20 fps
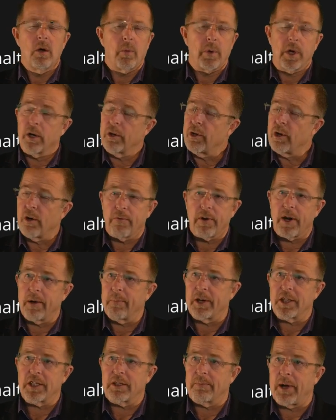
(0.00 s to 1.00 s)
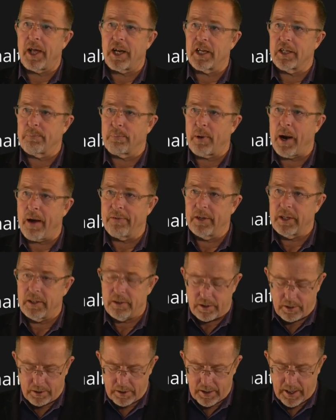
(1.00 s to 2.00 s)
We don't know very much about its
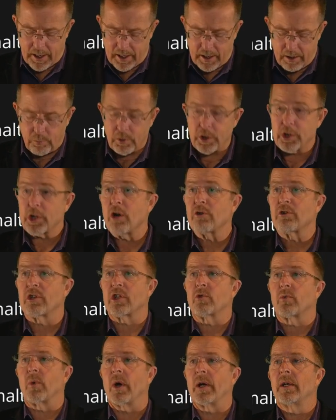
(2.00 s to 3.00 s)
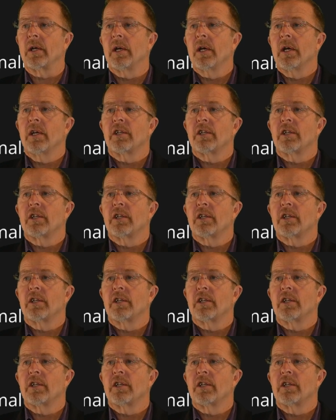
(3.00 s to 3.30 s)
provenance, and we chose this one